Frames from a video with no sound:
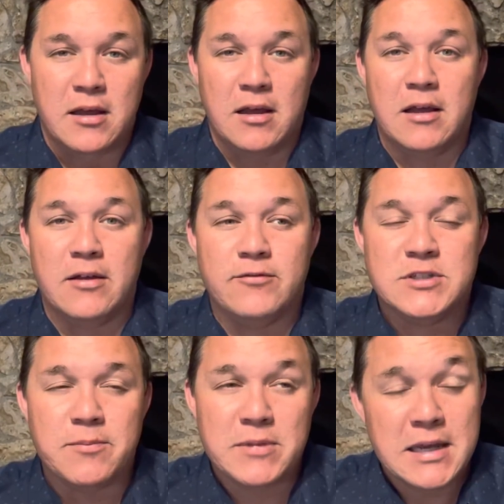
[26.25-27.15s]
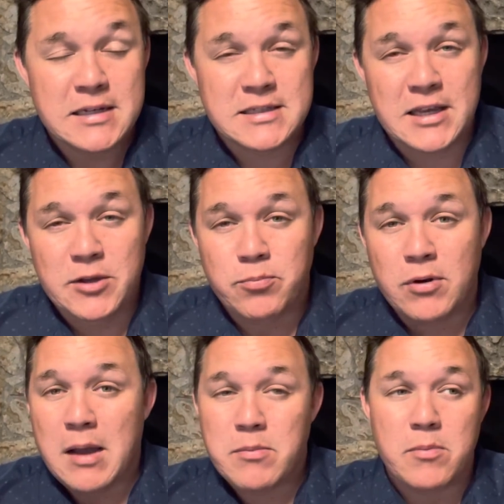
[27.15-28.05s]
of some things that you
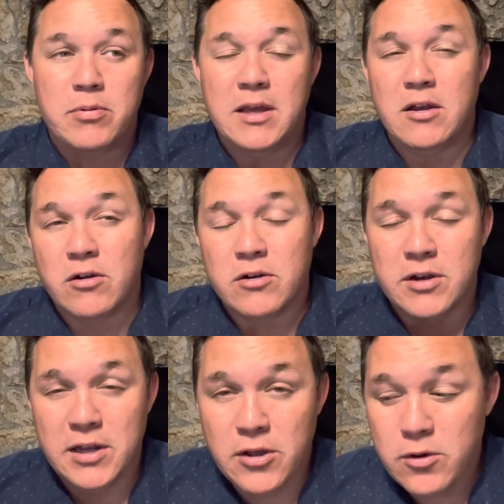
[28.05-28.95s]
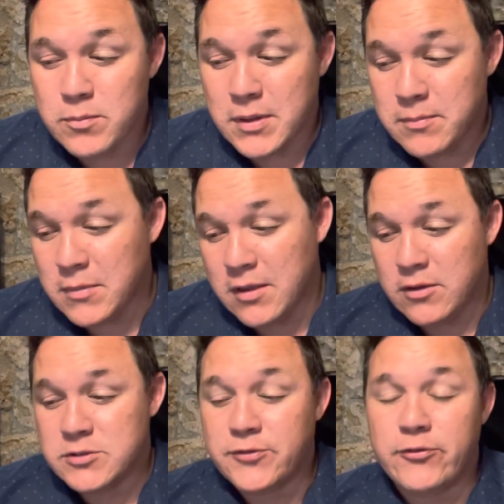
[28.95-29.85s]
probably already know, but
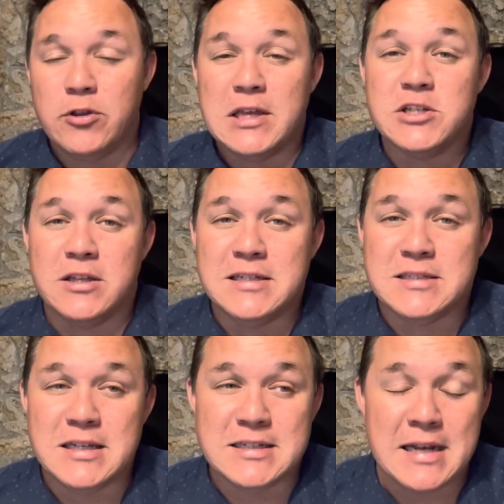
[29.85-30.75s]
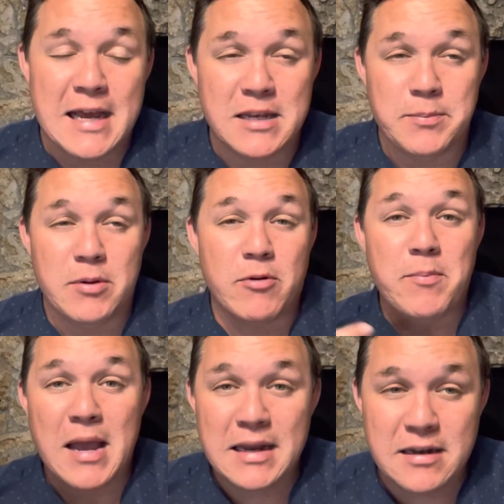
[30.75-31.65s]
there's a few things on these lists that I had to be
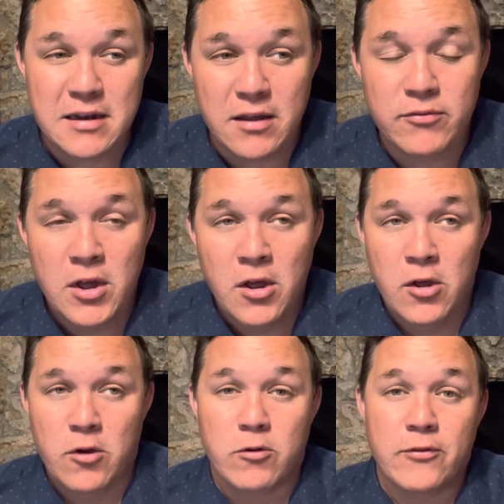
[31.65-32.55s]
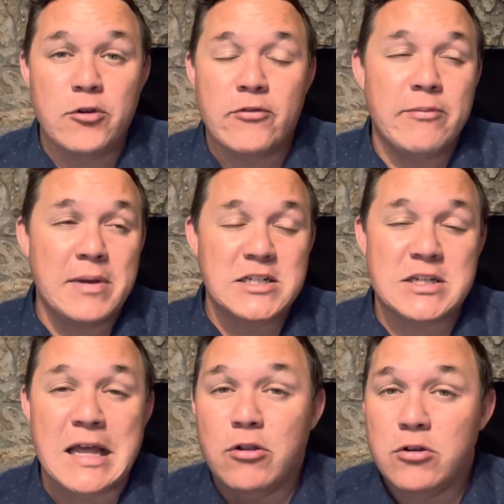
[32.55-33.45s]
reminded of, or a few of them I just
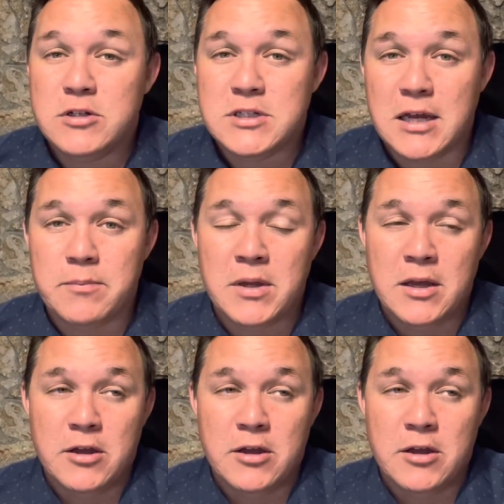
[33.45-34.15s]
kind of looked up